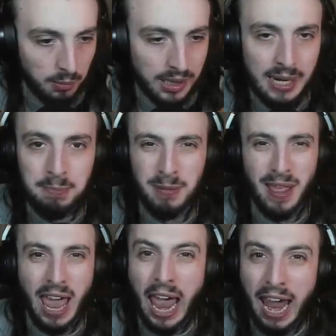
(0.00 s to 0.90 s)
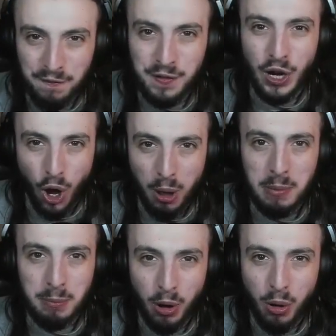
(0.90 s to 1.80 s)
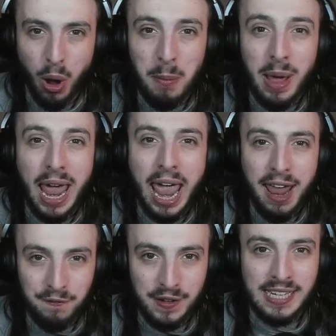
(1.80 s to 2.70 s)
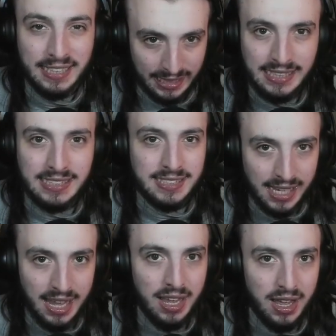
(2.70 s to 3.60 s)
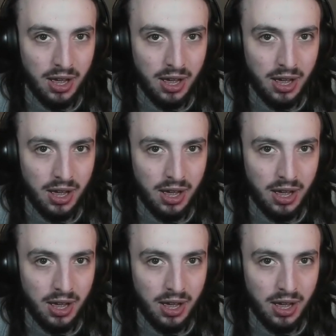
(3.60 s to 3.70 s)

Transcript: I'm keeping the heavy armor, bro. I'm a heavy geezer.